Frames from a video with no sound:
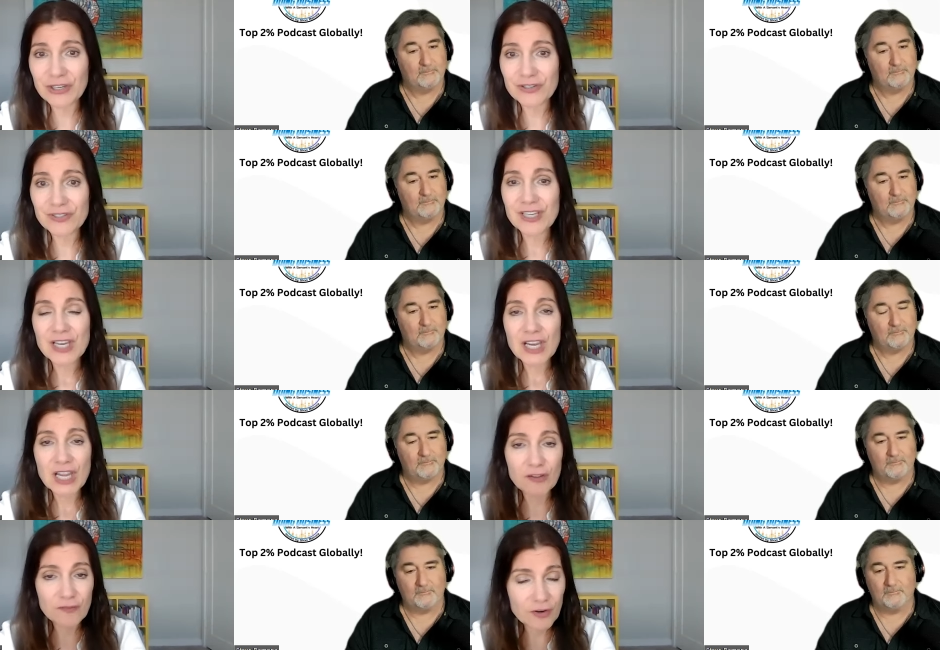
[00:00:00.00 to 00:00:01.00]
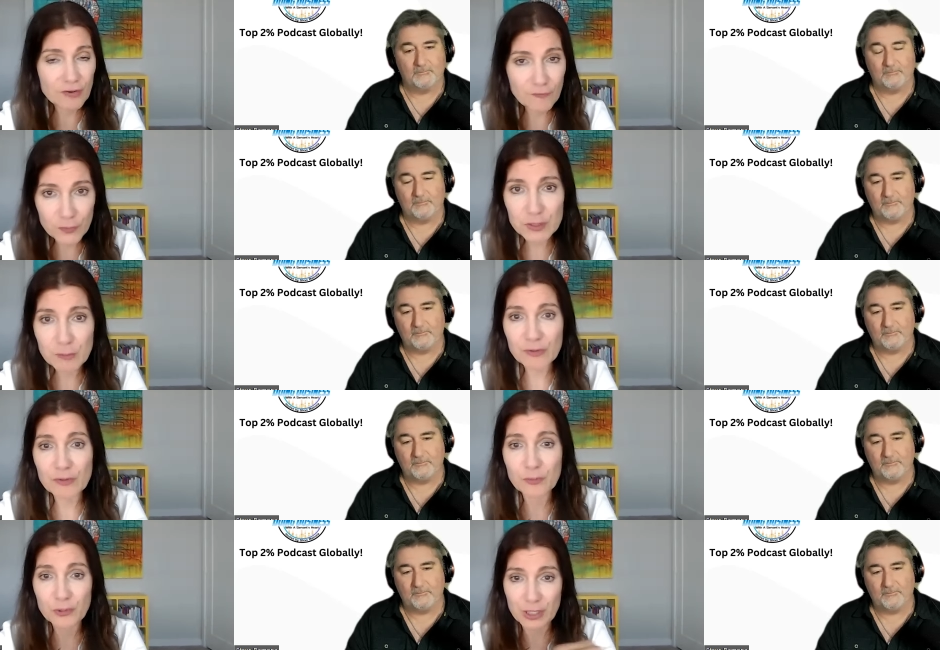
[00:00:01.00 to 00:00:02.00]
Speaker 1: years in the very first month
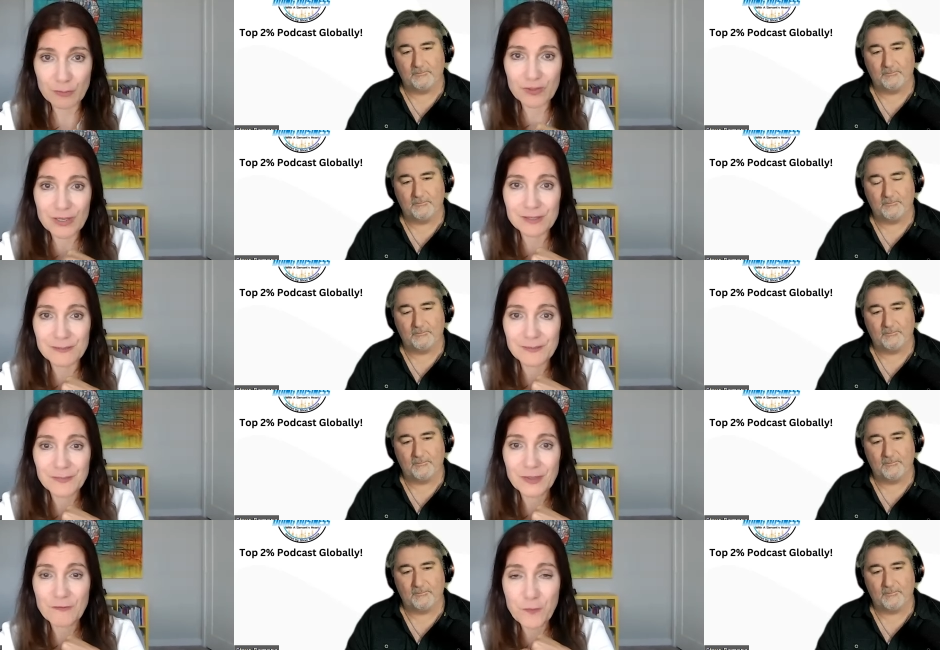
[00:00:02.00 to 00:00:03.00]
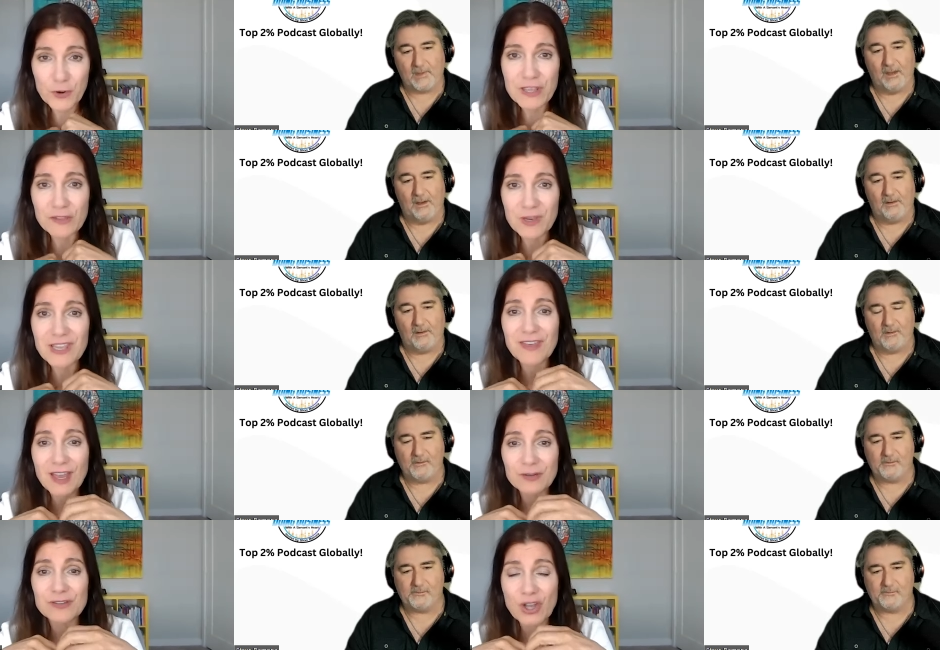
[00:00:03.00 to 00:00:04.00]
of working with us
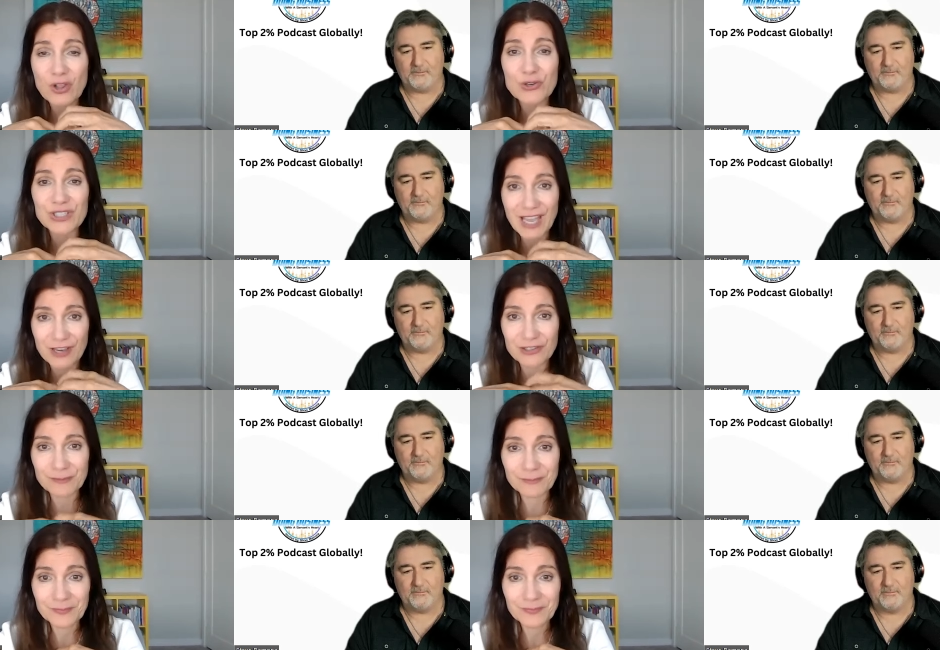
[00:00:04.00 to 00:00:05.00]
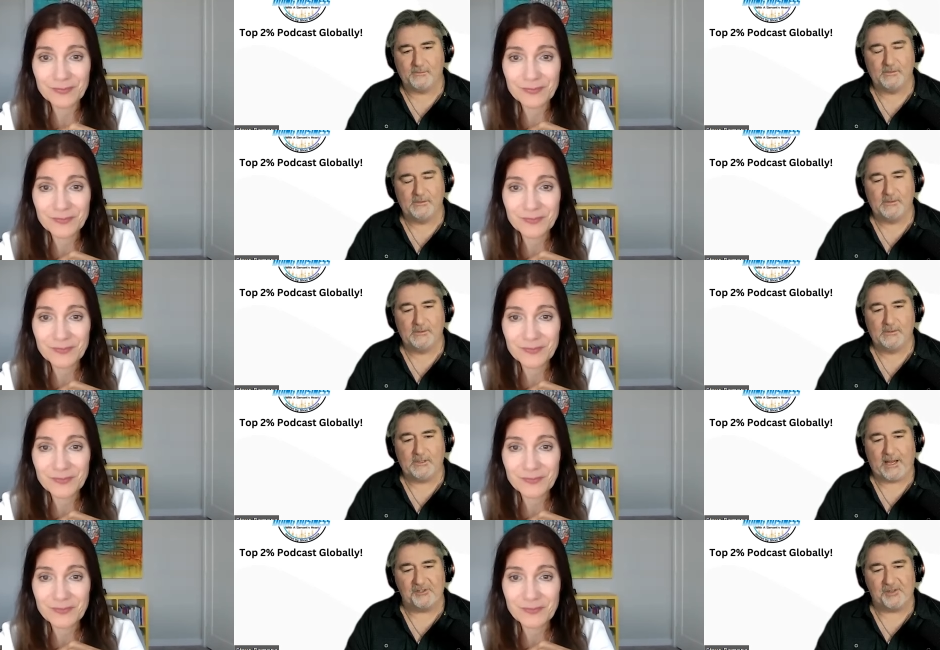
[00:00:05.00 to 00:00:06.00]
$43,000 cash.
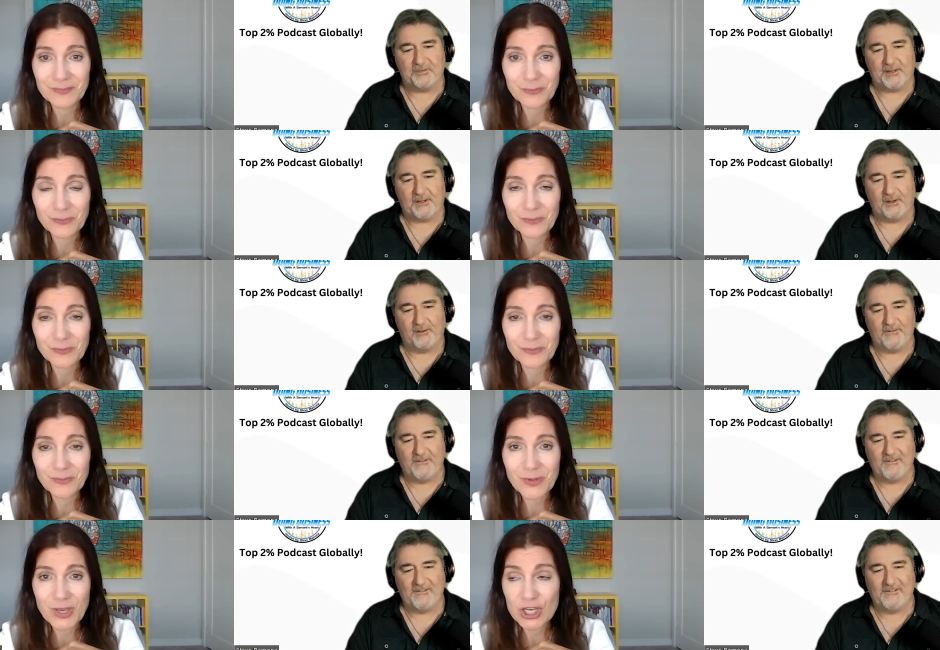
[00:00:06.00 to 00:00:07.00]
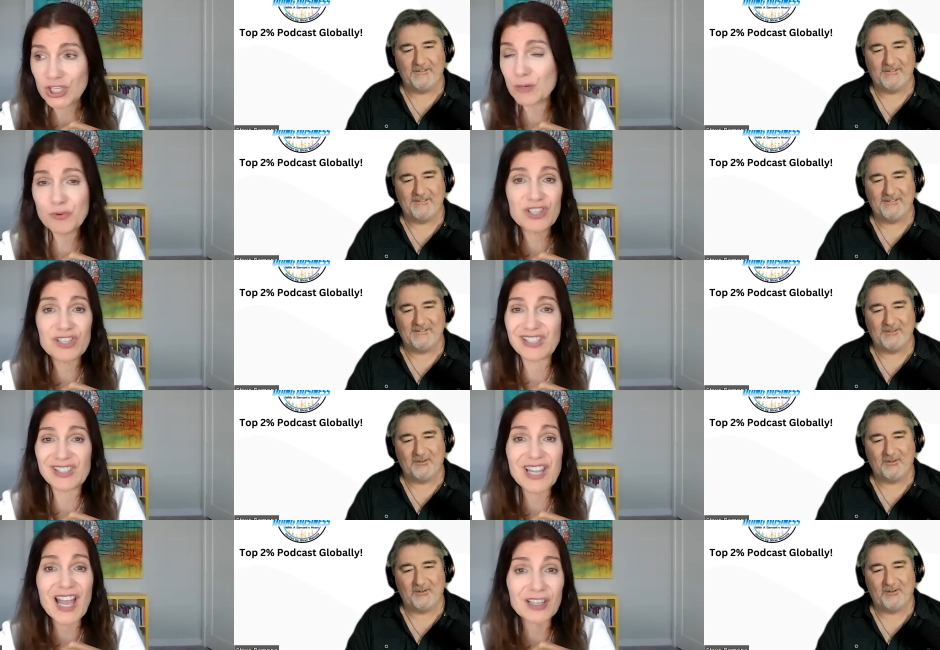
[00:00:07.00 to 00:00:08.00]
Speaker 2: How'd she feel?
Speaker 1: She was just
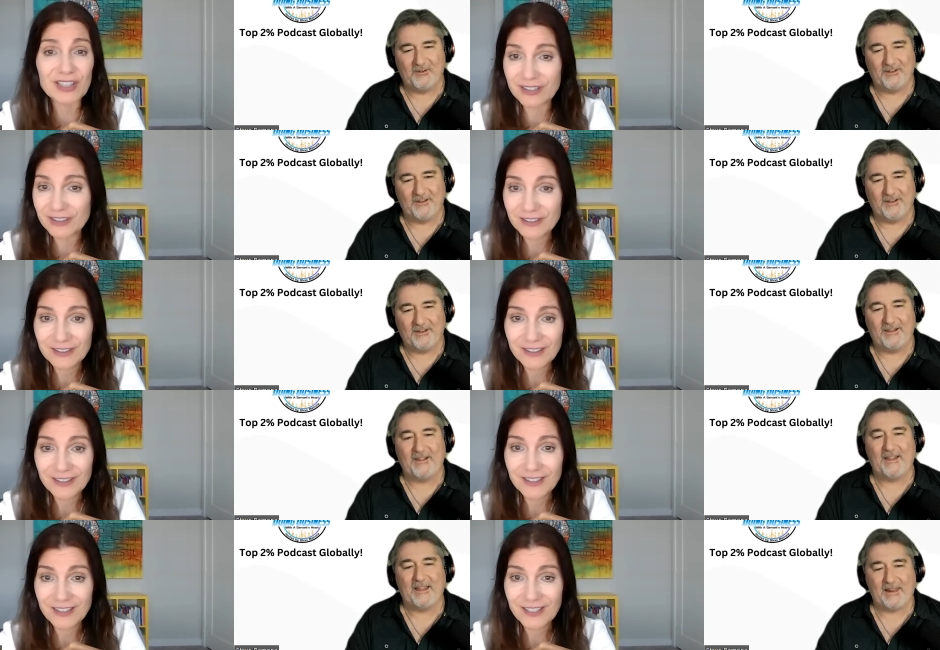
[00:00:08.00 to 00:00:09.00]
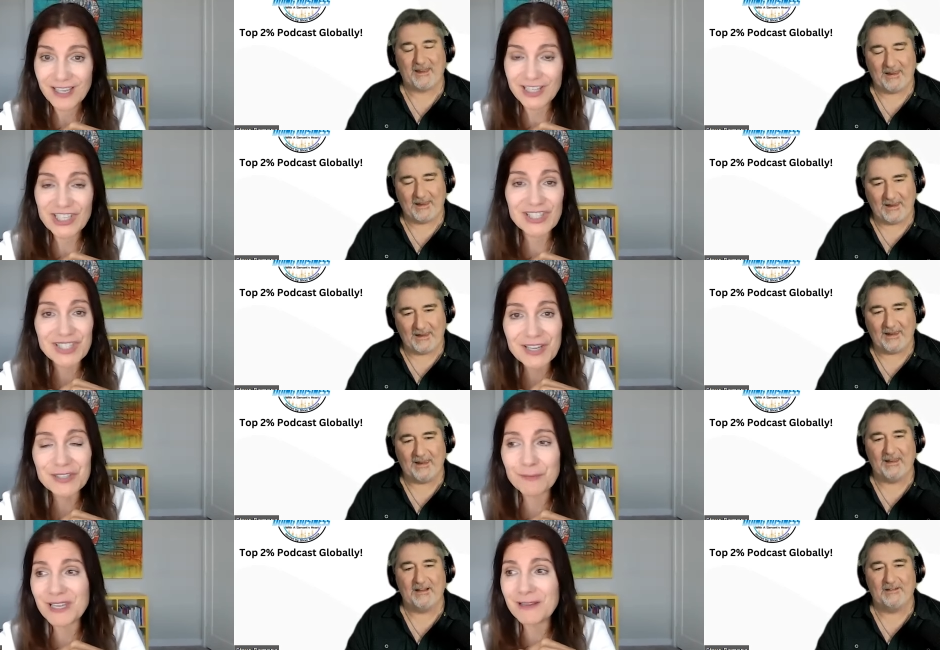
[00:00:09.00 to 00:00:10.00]
ecstatic. And she said
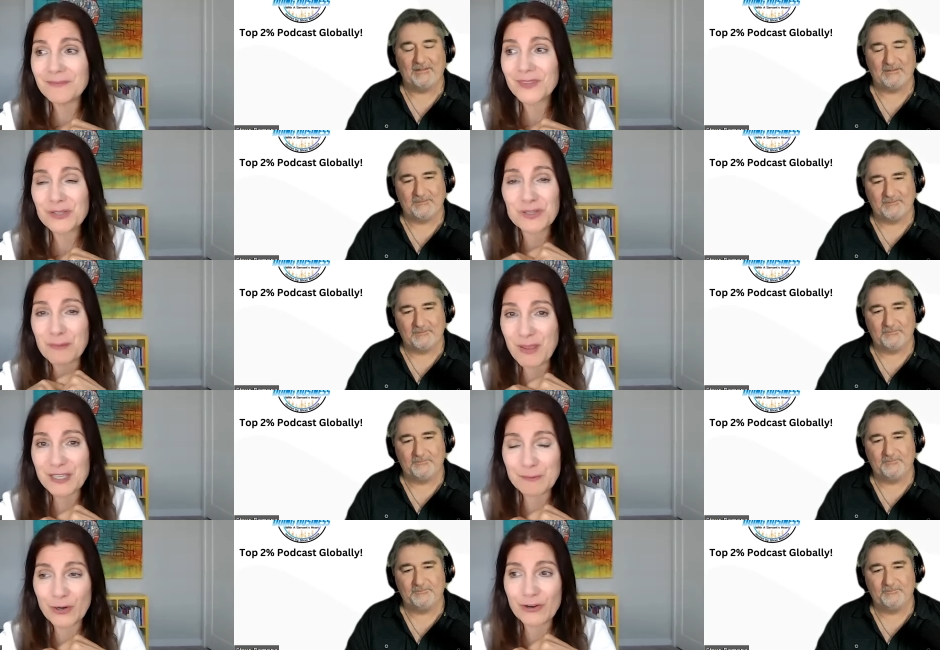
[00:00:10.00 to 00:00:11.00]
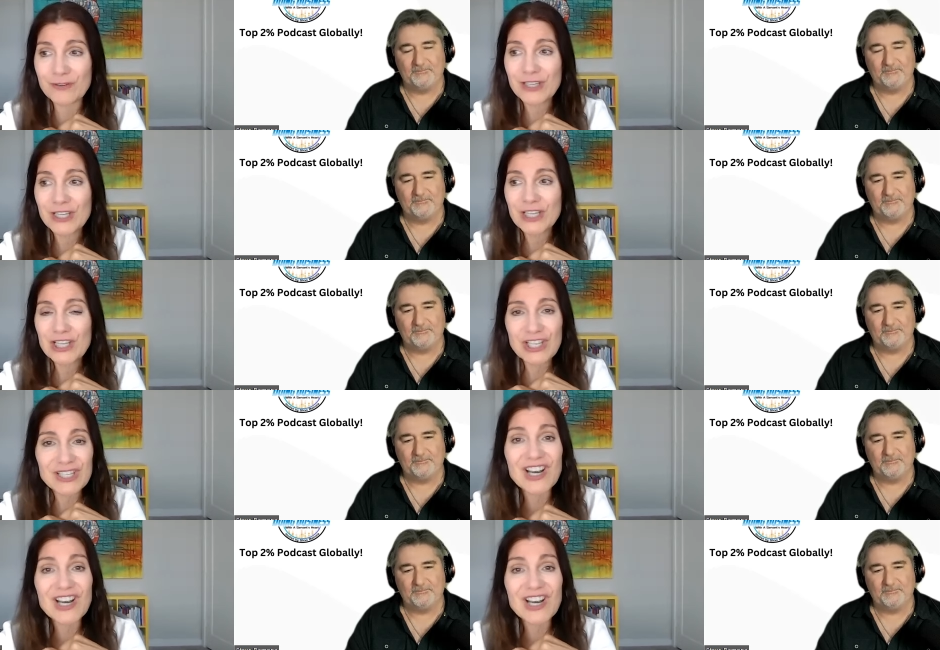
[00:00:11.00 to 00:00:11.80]
to me, This is the best part. She